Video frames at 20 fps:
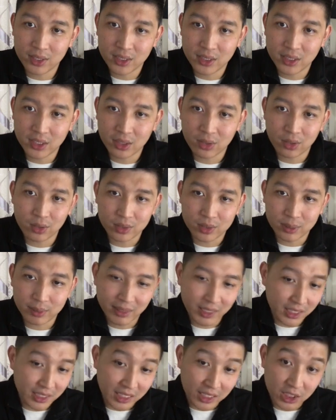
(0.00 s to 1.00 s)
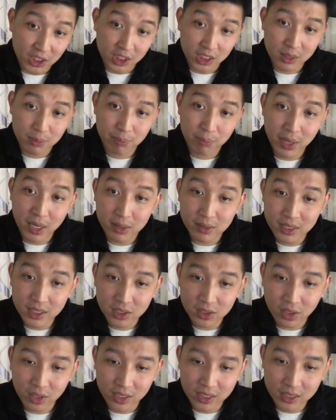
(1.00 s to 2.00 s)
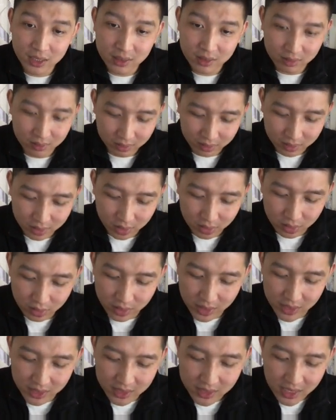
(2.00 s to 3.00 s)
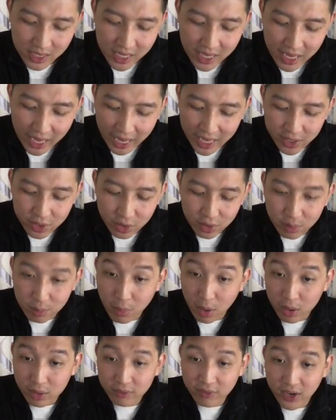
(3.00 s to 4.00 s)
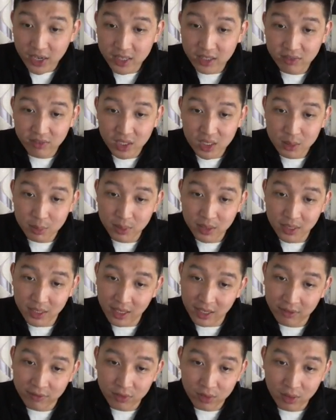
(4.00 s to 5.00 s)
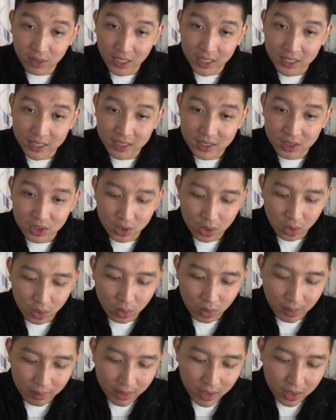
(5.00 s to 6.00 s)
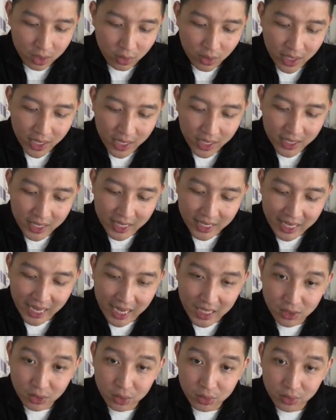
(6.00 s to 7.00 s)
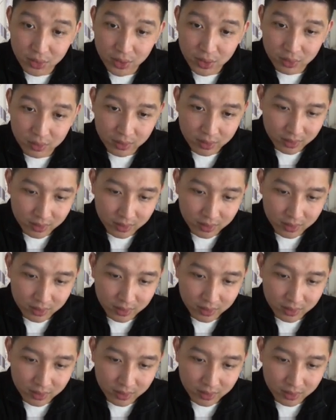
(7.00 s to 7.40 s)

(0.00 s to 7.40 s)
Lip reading: is 0, because I just barely started to do this, and you can modify the investment if you like. So I'm gonna go ahead and cancel